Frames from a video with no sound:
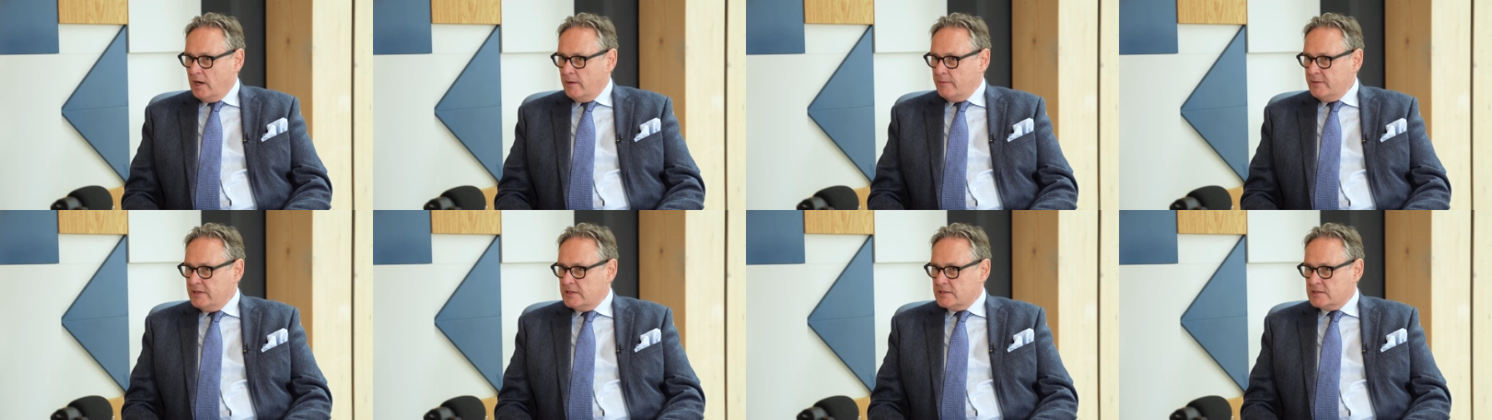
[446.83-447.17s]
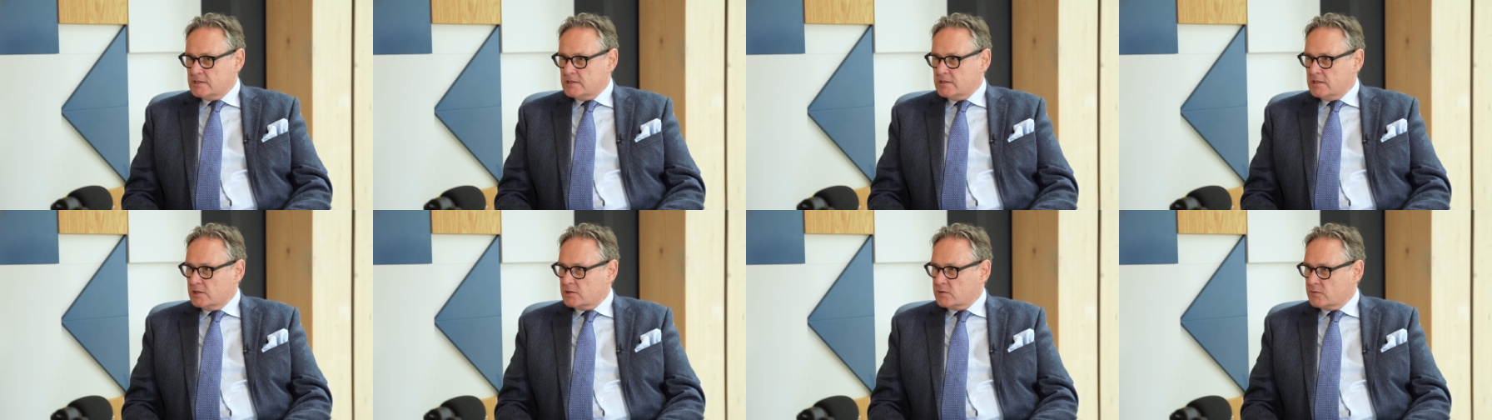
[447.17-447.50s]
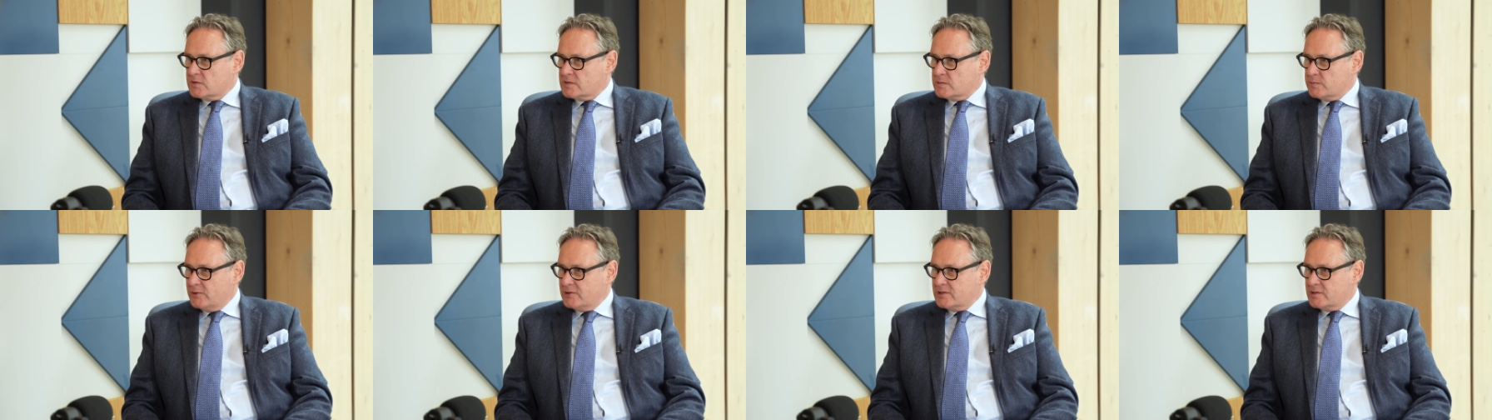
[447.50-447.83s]
I mean, it's such a
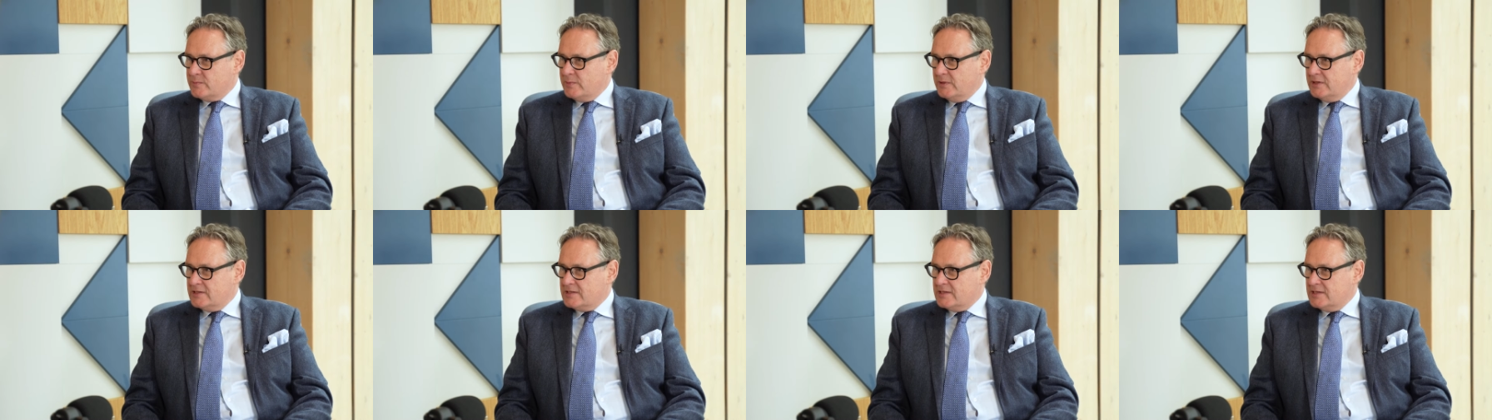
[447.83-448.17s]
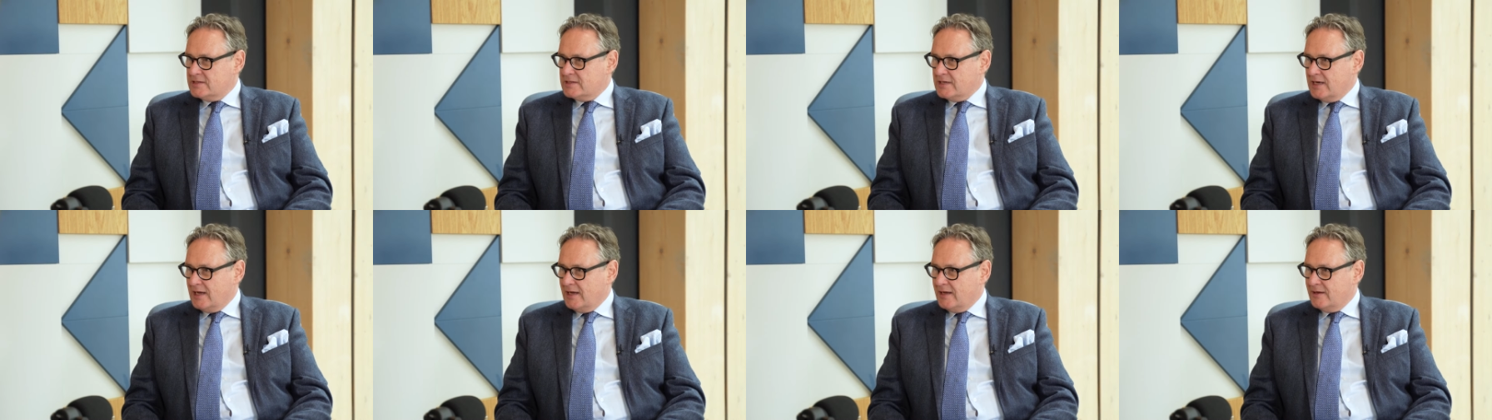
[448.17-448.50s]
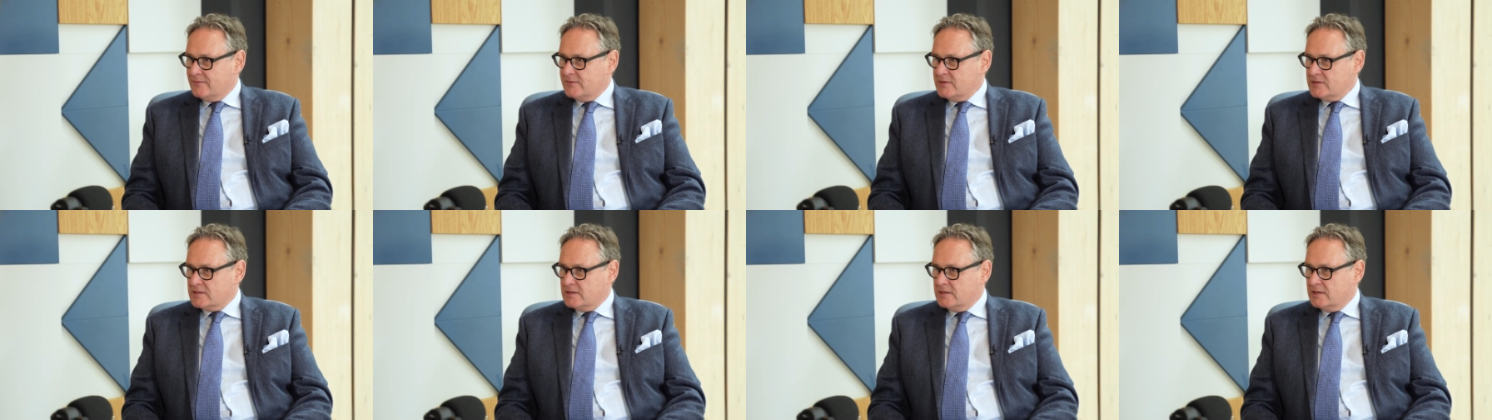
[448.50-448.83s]
responsibility to
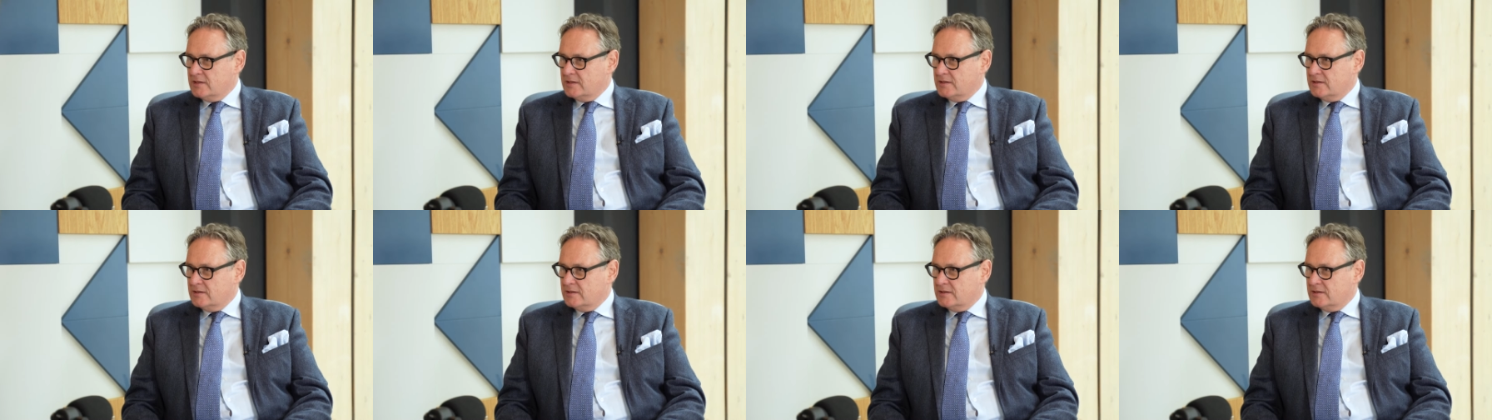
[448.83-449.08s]
have, isn't it?